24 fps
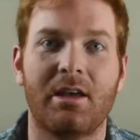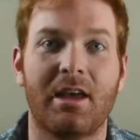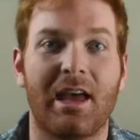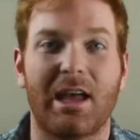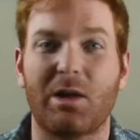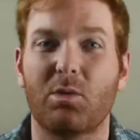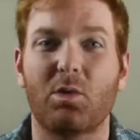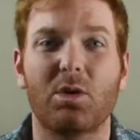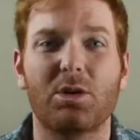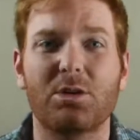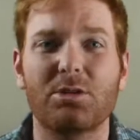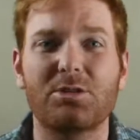
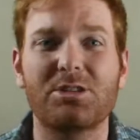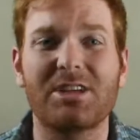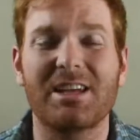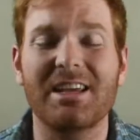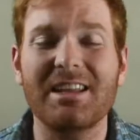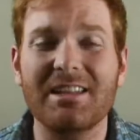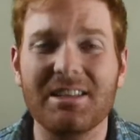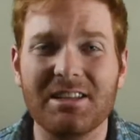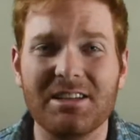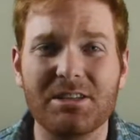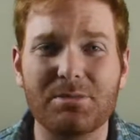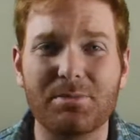And workers
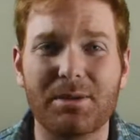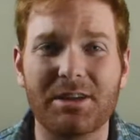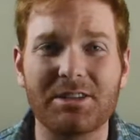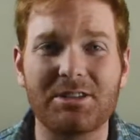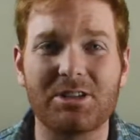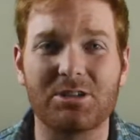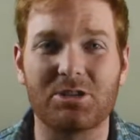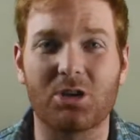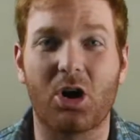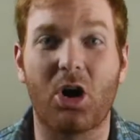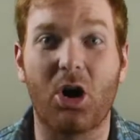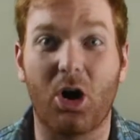in these
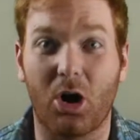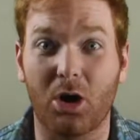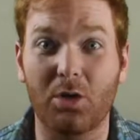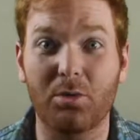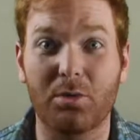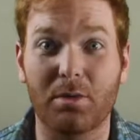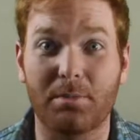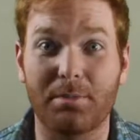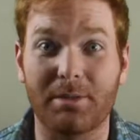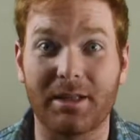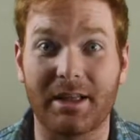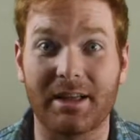places are
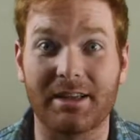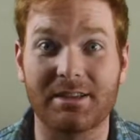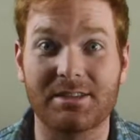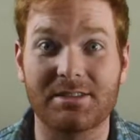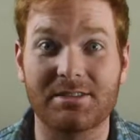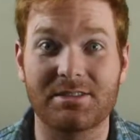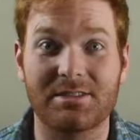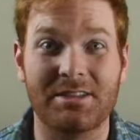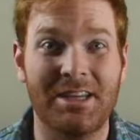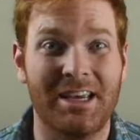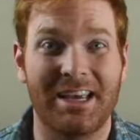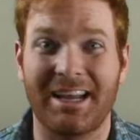
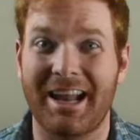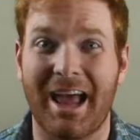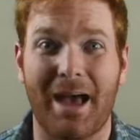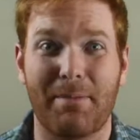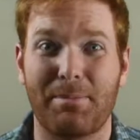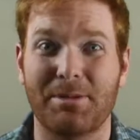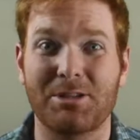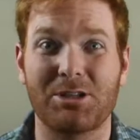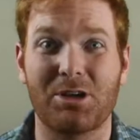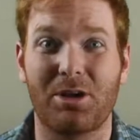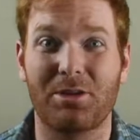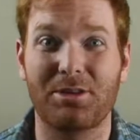replaced. It
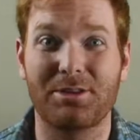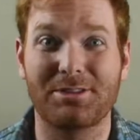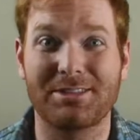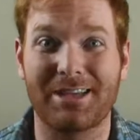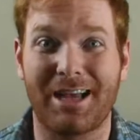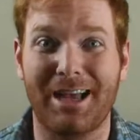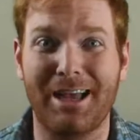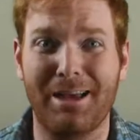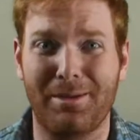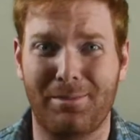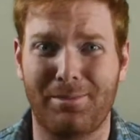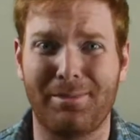happens all the
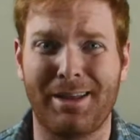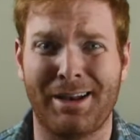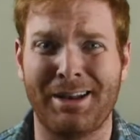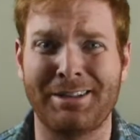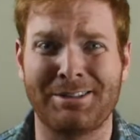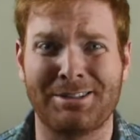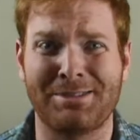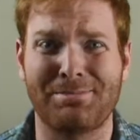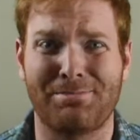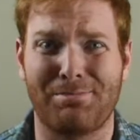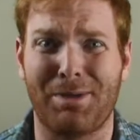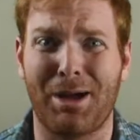time, and
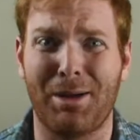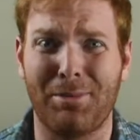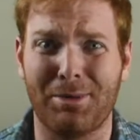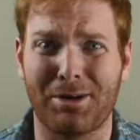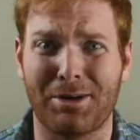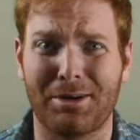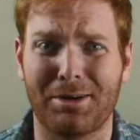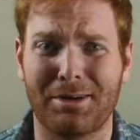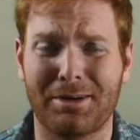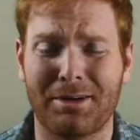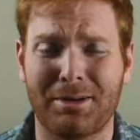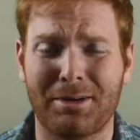it's a bummer.